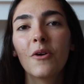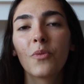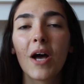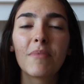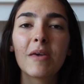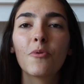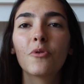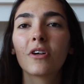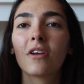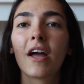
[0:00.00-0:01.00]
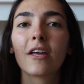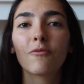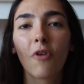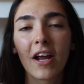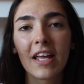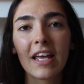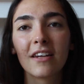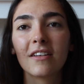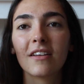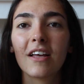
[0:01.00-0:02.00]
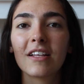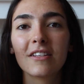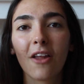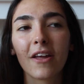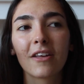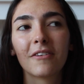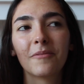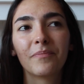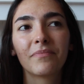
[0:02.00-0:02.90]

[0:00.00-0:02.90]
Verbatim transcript: where people can like write in and like